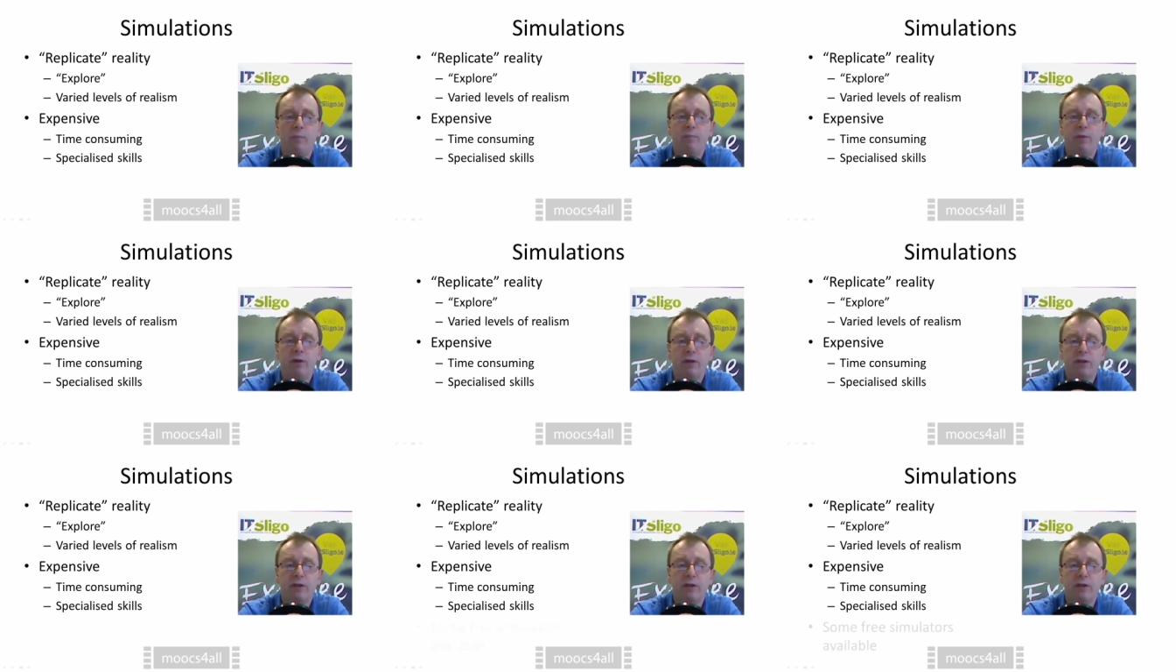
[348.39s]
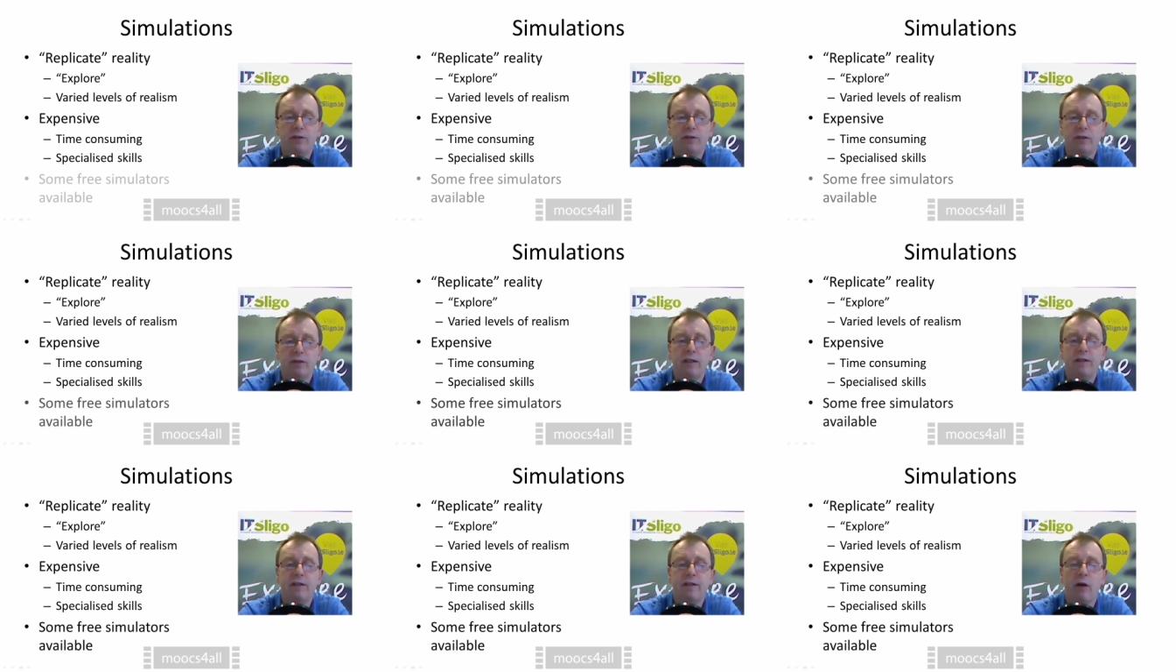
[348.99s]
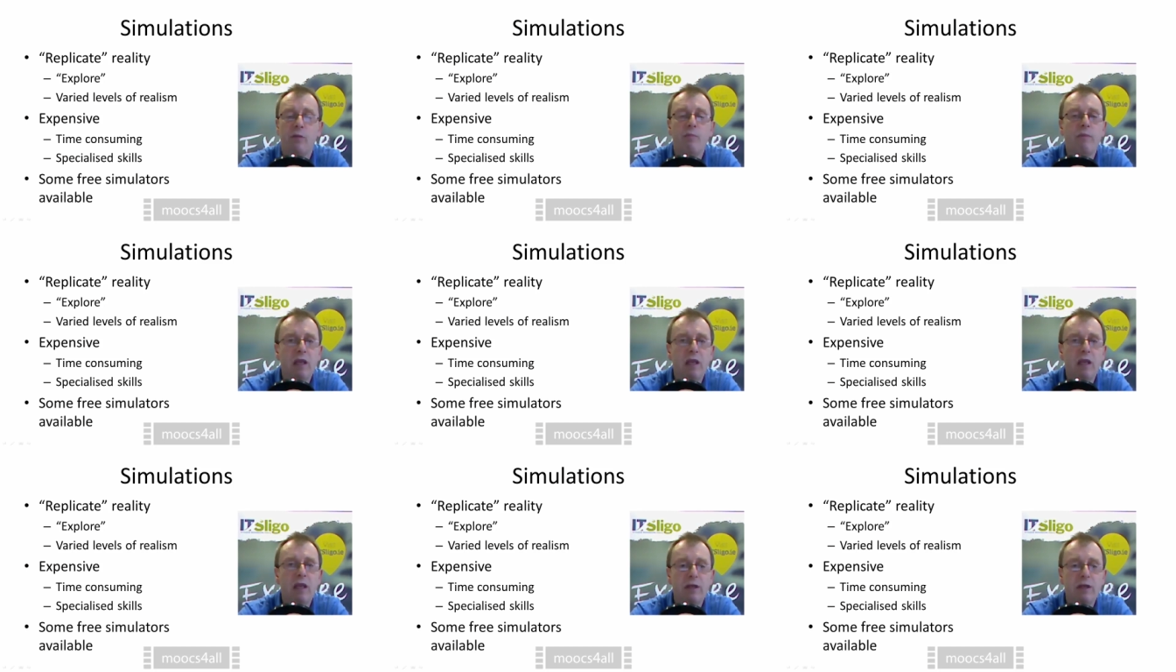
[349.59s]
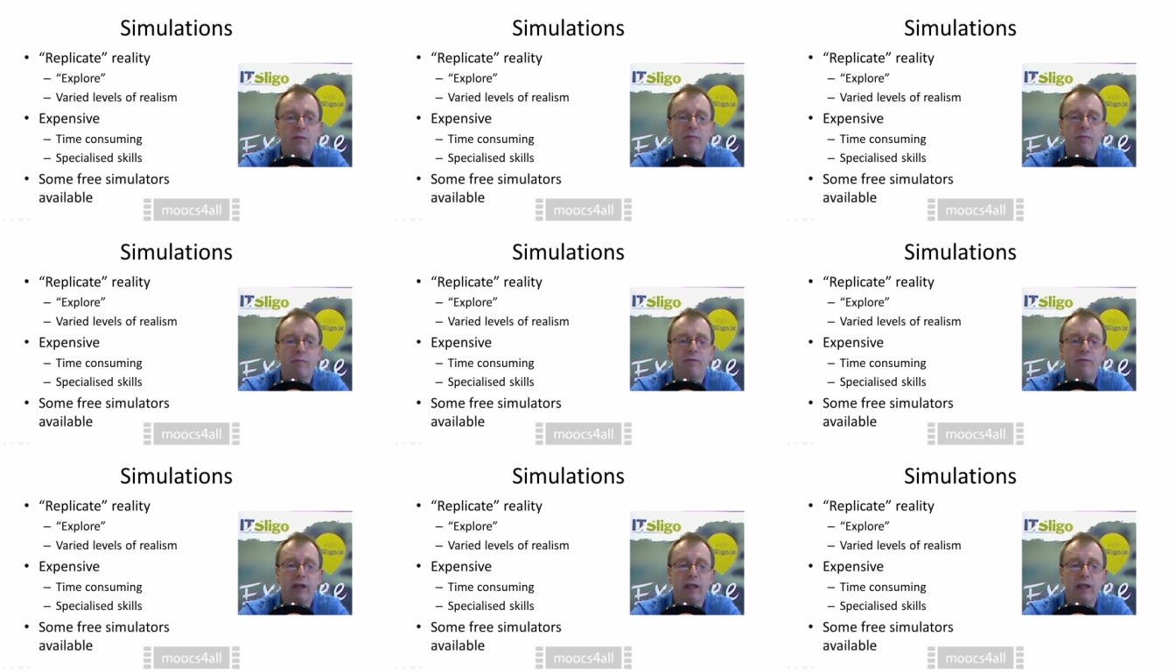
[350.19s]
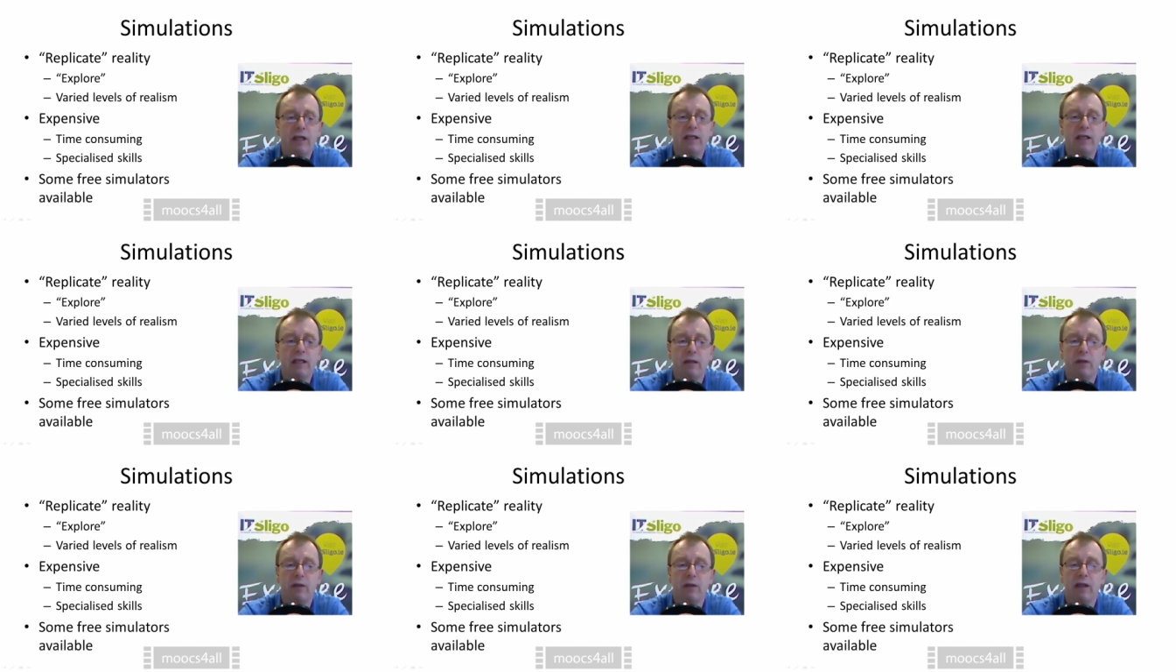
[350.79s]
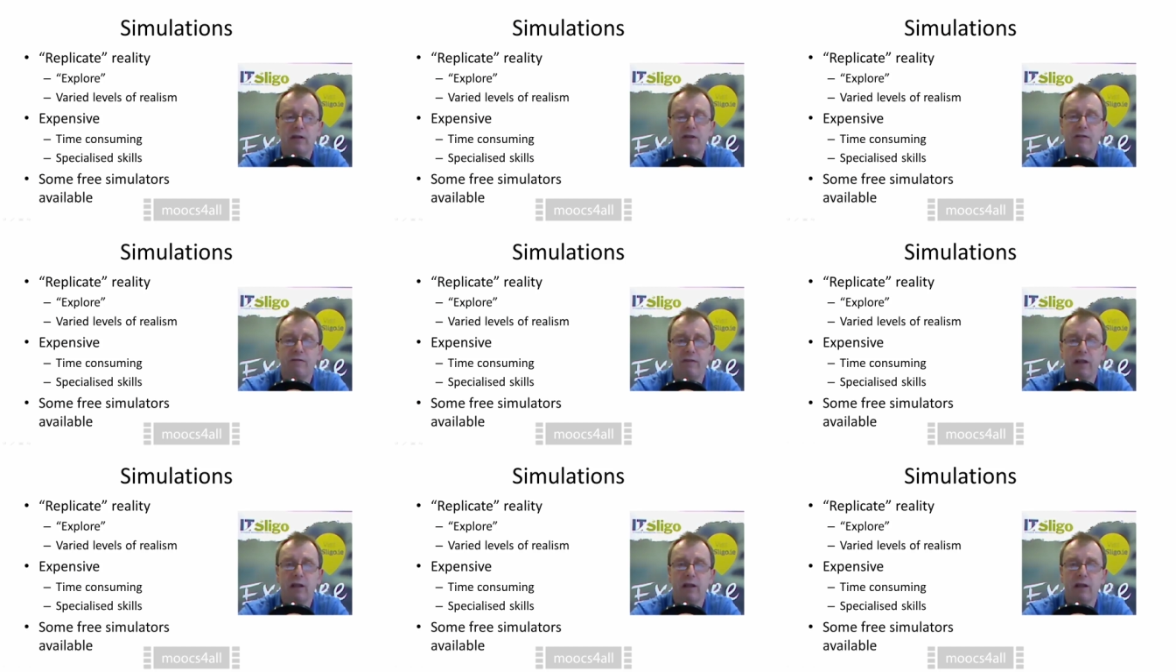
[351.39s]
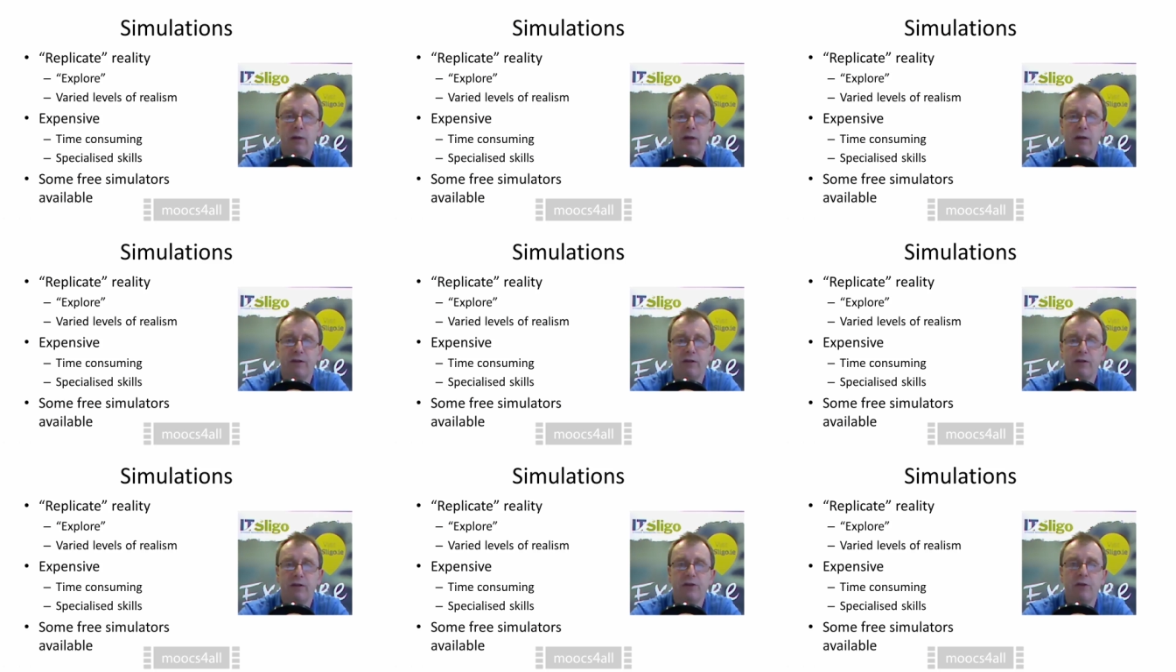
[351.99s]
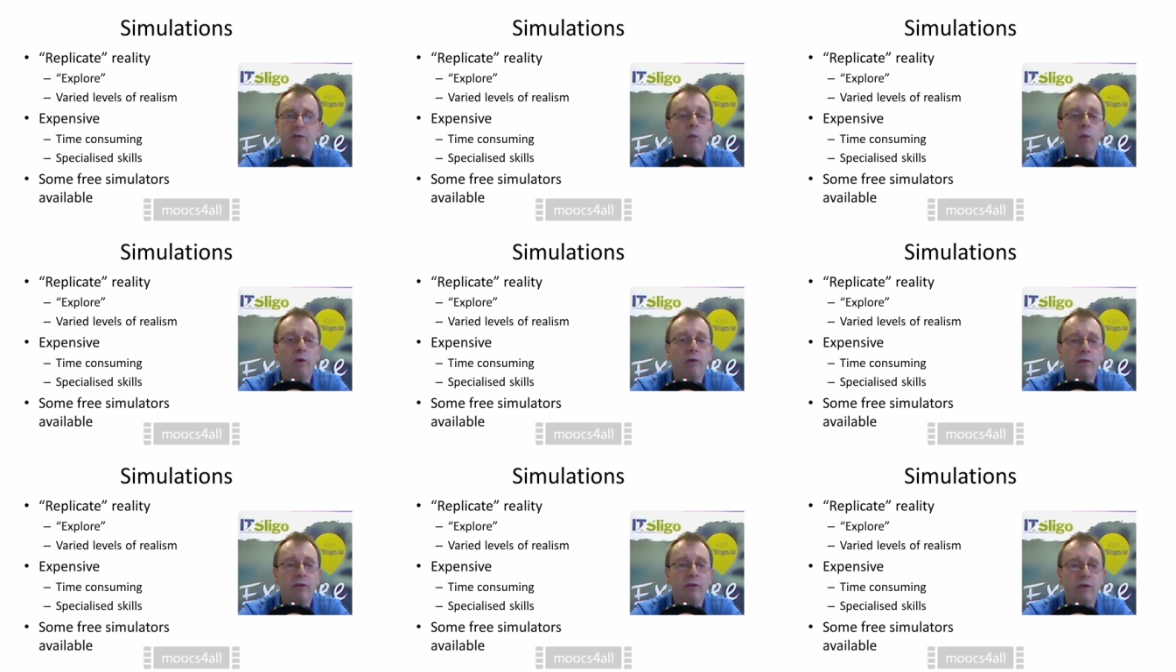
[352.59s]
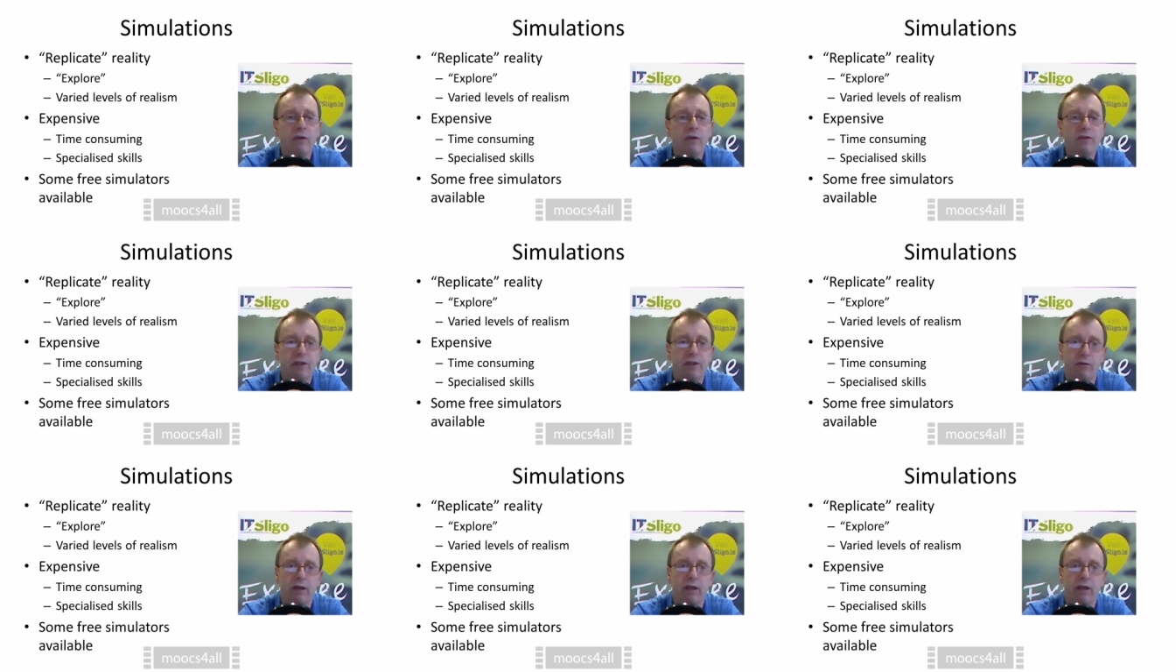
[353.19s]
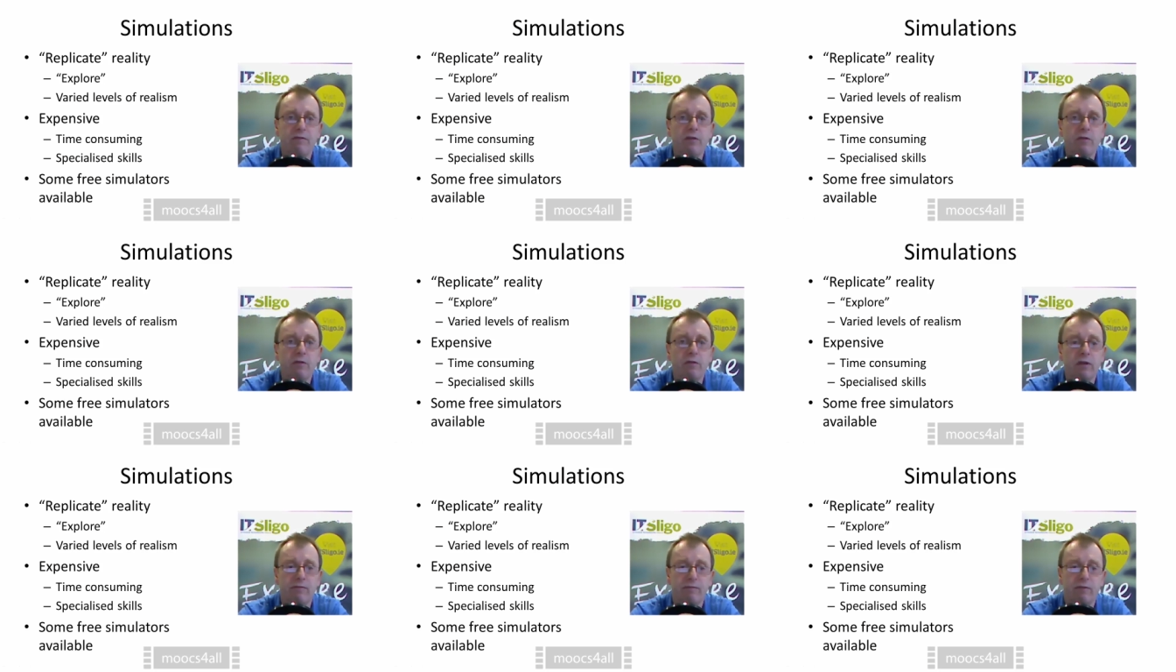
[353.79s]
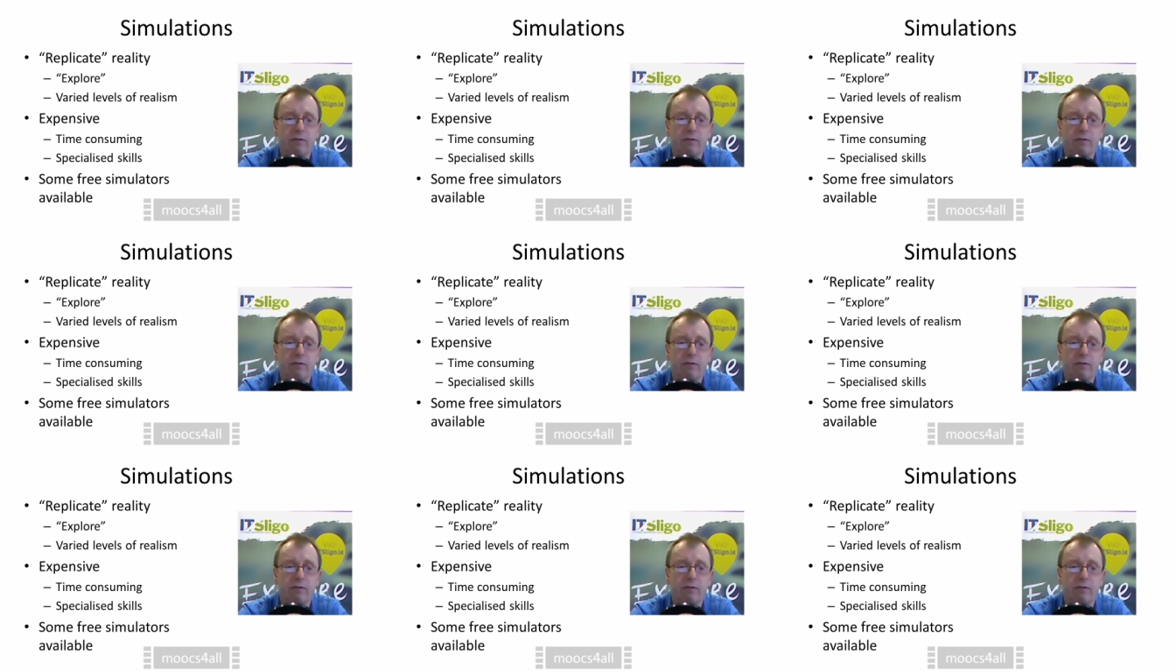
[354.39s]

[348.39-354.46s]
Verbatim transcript: But there may be some free simulators available out there. So they're worth considering if you can